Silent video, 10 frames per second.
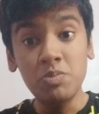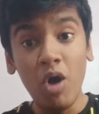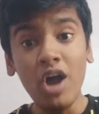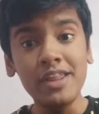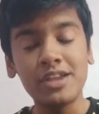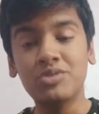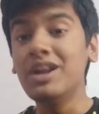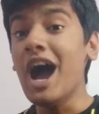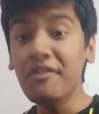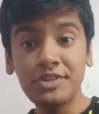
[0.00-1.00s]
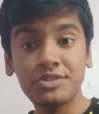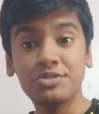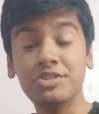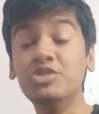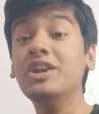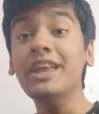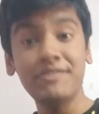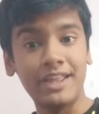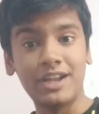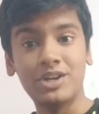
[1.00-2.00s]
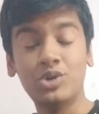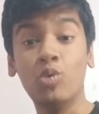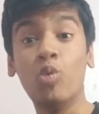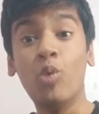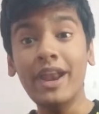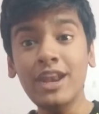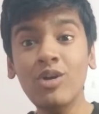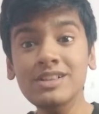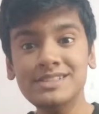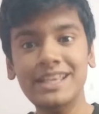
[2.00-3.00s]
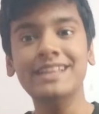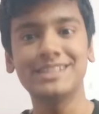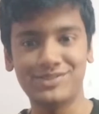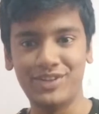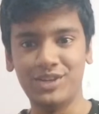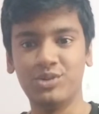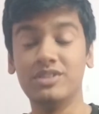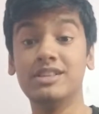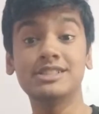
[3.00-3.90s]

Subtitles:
morning, good afternoon, good evening to one and all seeing this video.